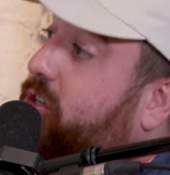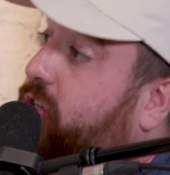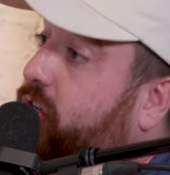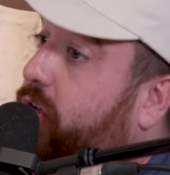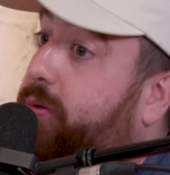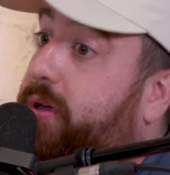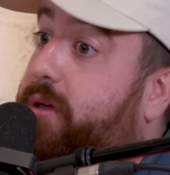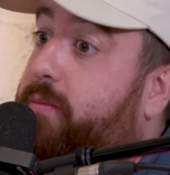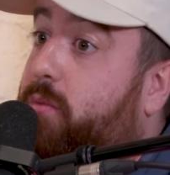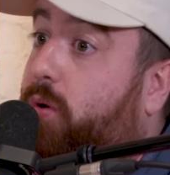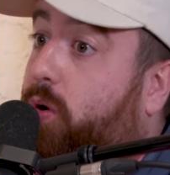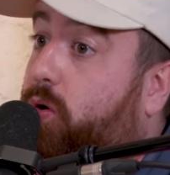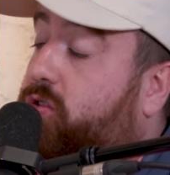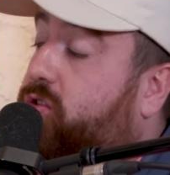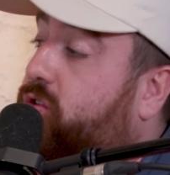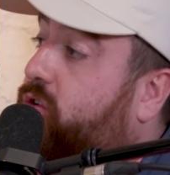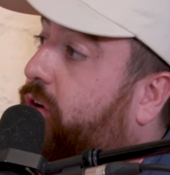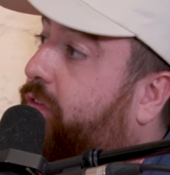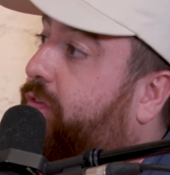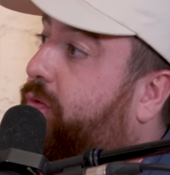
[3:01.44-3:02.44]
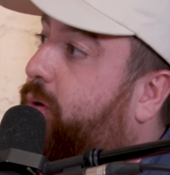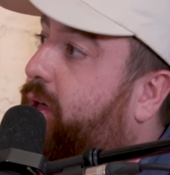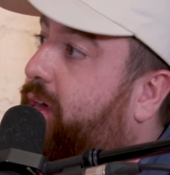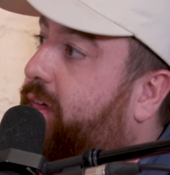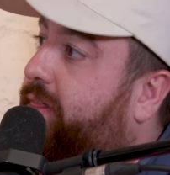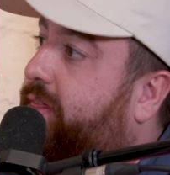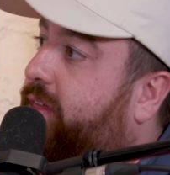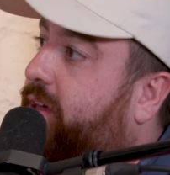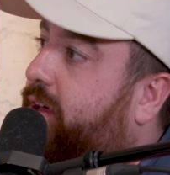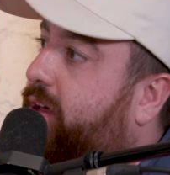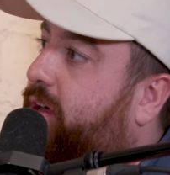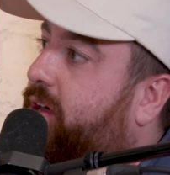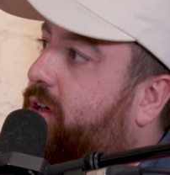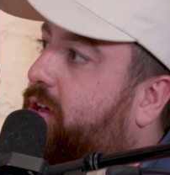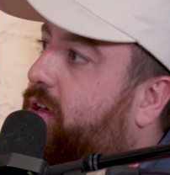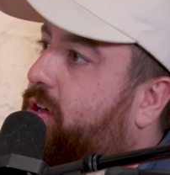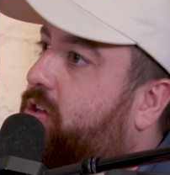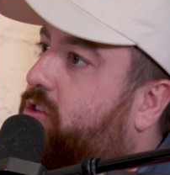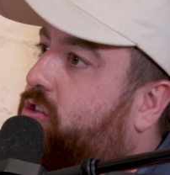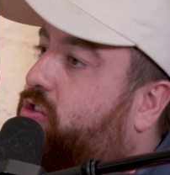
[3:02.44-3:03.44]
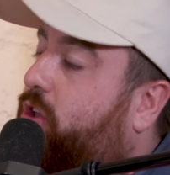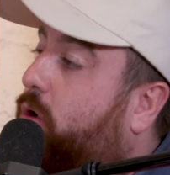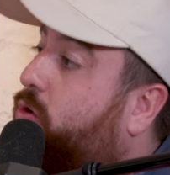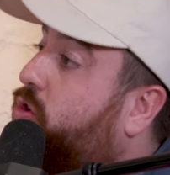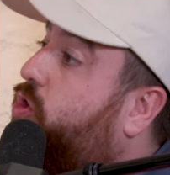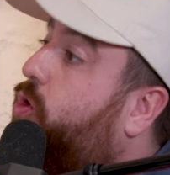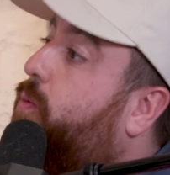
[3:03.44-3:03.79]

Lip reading: doing more stuff with social